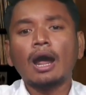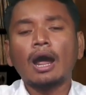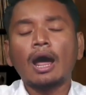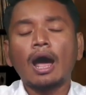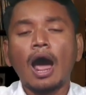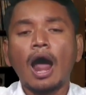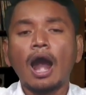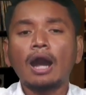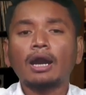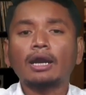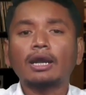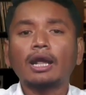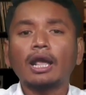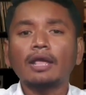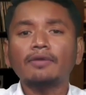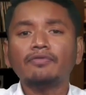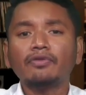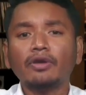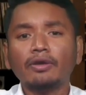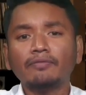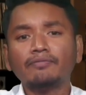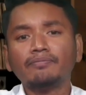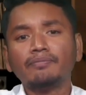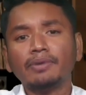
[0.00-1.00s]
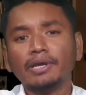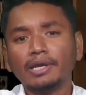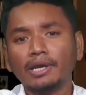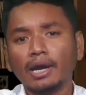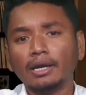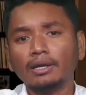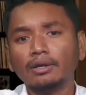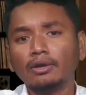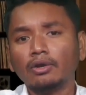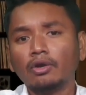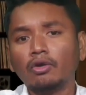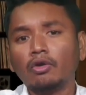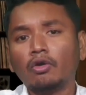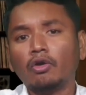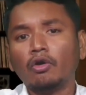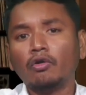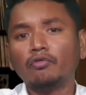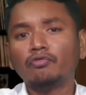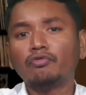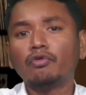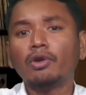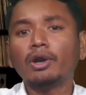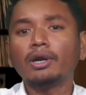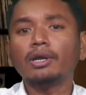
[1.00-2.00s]
archives have begun
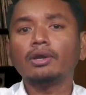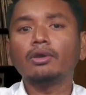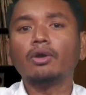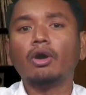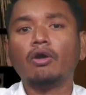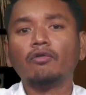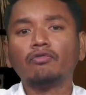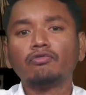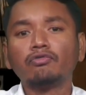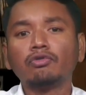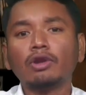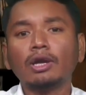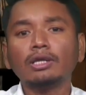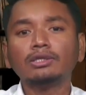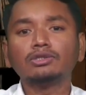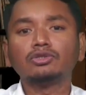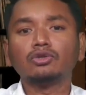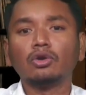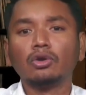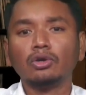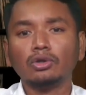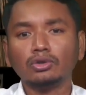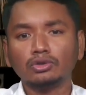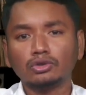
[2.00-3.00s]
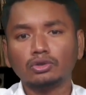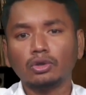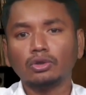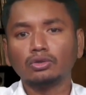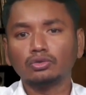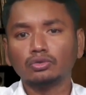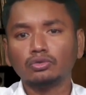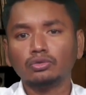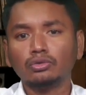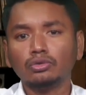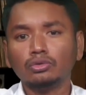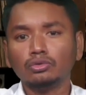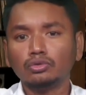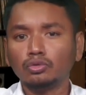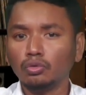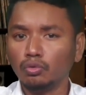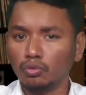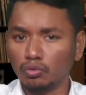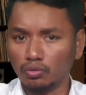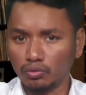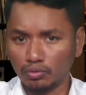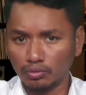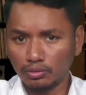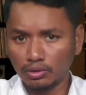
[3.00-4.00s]
offering offline solutions too,